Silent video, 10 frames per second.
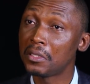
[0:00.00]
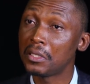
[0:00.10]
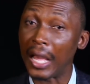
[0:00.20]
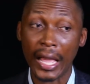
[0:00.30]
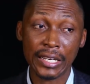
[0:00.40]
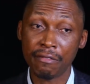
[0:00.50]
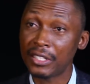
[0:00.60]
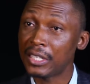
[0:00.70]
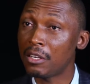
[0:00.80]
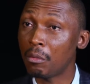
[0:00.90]
I had
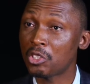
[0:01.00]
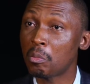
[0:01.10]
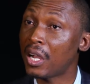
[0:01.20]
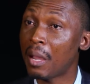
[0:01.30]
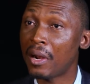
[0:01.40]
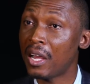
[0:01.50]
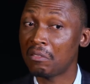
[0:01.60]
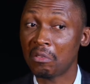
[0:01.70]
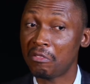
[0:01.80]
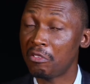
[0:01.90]
invested in one small camera
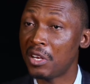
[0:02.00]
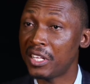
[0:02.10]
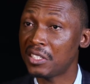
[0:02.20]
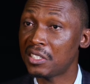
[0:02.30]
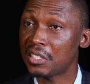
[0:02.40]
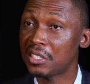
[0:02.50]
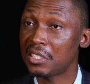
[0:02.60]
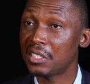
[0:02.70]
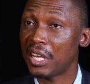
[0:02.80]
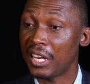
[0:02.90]
and a few lenses
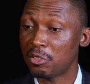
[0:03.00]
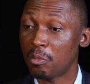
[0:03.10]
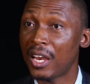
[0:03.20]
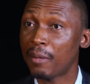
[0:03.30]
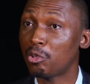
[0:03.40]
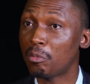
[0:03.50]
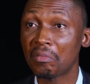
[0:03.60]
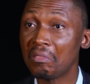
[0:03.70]
and small laptop.